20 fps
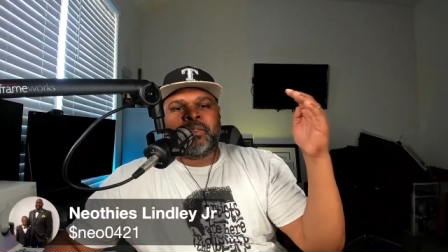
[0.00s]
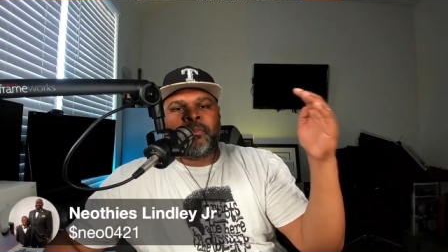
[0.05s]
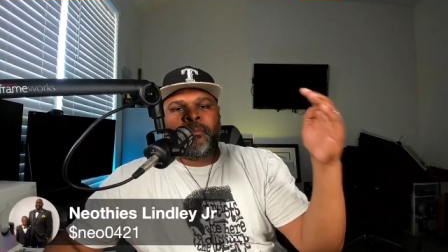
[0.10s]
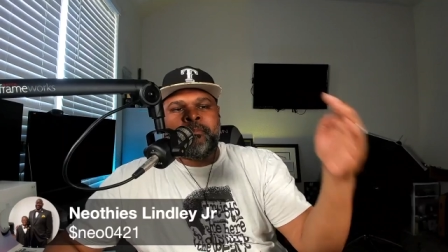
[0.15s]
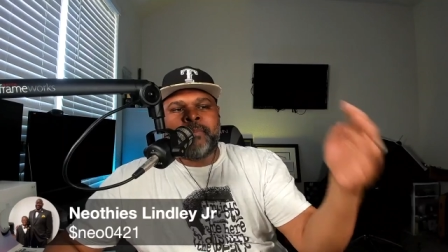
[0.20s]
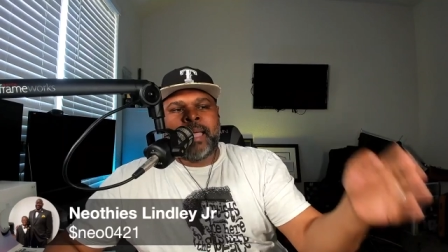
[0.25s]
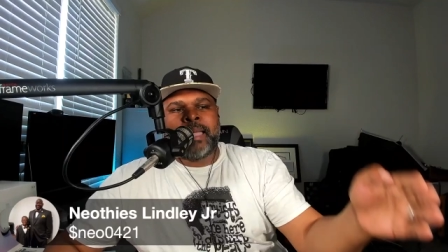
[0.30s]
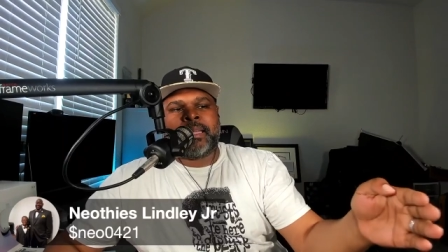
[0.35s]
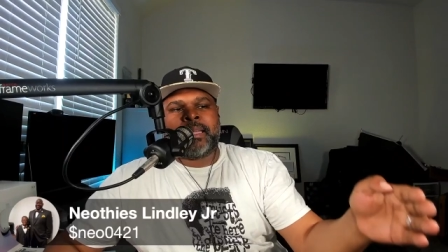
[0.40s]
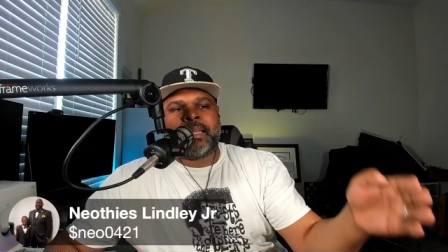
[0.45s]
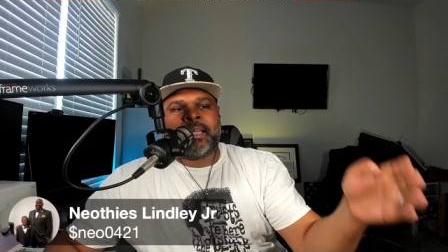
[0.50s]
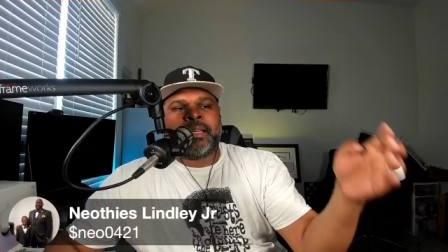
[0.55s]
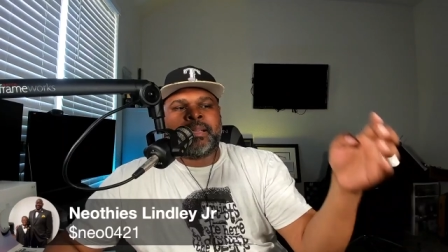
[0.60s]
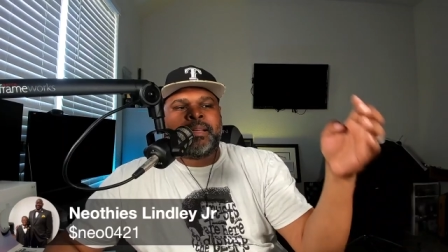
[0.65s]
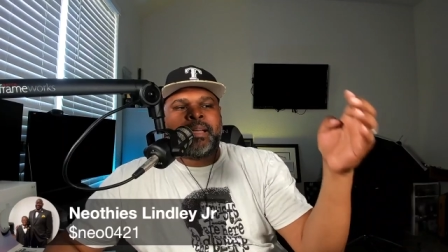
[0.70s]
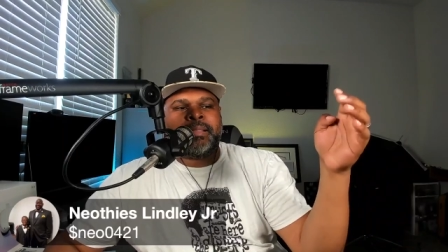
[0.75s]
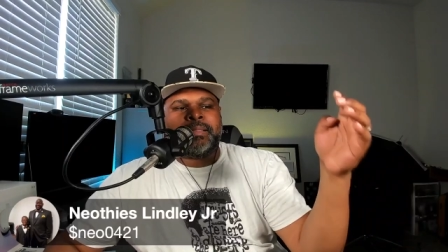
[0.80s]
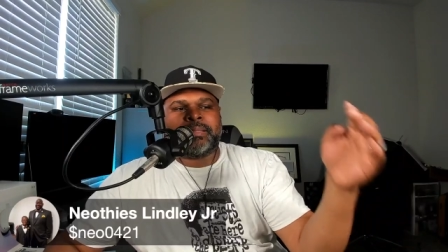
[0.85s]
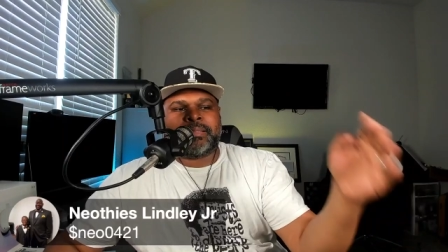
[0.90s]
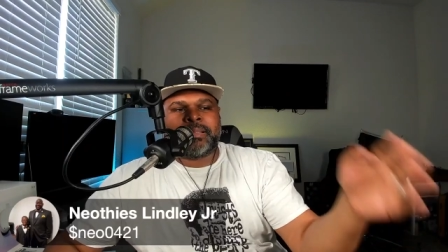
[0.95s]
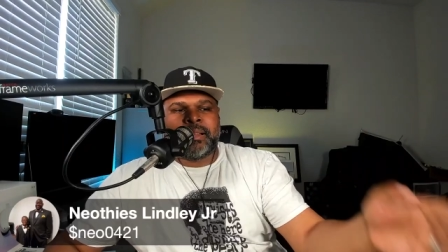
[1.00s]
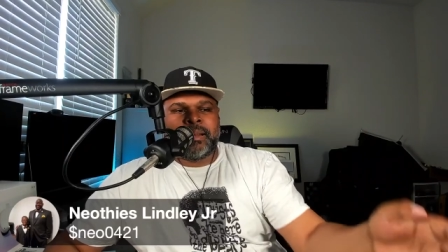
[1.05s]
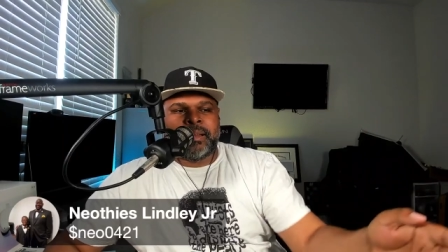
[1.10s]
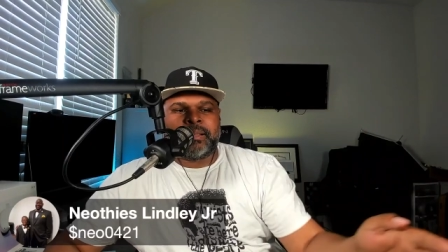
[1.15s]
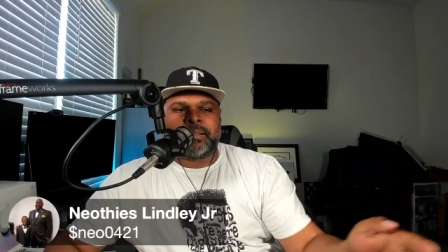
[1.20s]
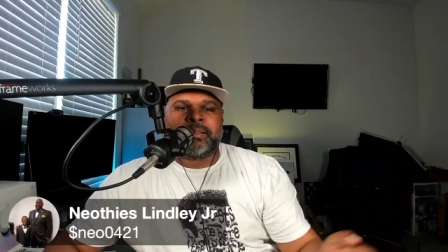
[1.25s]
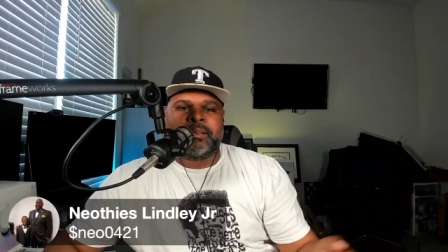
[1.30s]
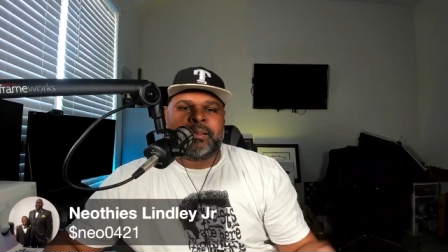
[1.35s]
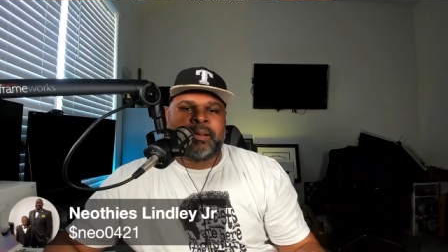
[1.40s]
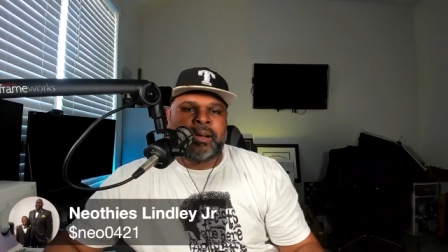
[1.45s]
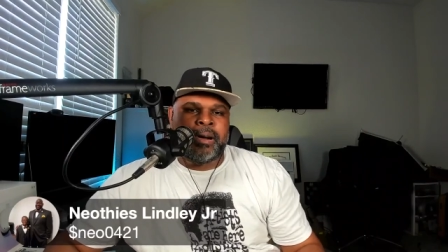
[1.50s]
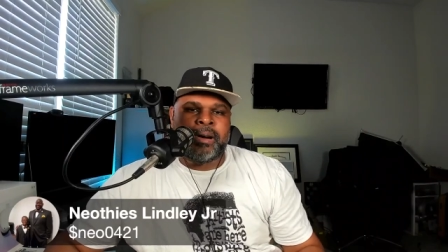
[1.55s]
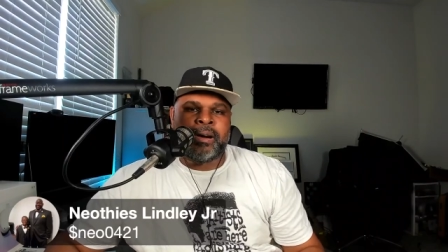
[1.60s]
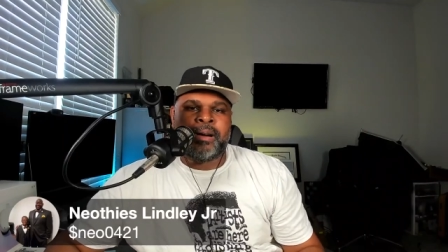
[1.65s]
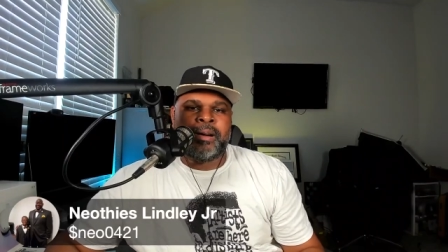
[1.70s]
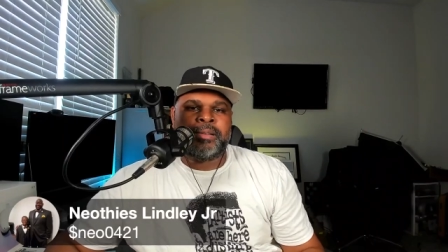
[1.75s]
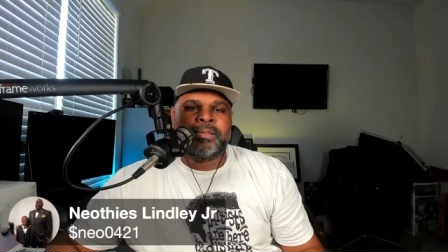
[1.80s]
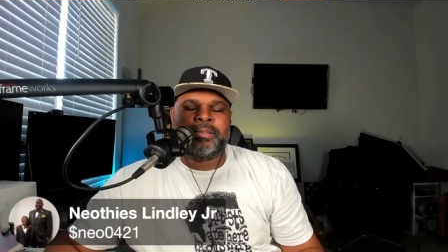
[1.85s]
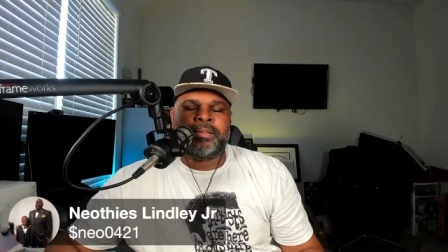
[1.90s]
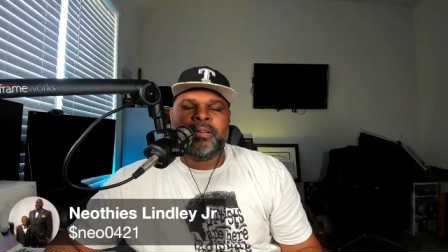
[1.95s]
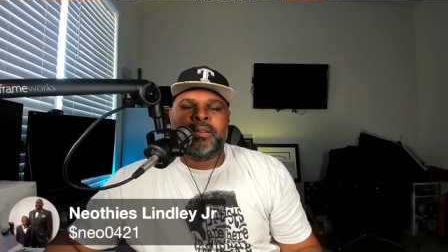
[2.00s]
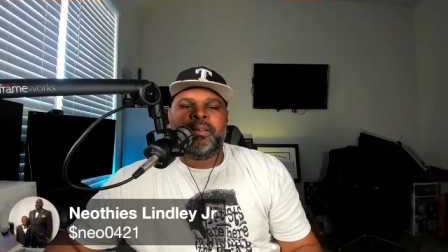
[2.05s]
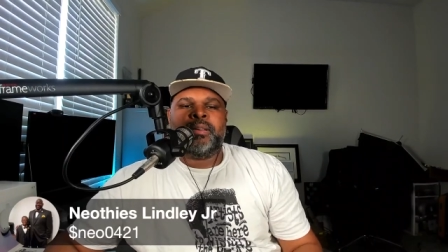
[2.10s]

making and selling cigars.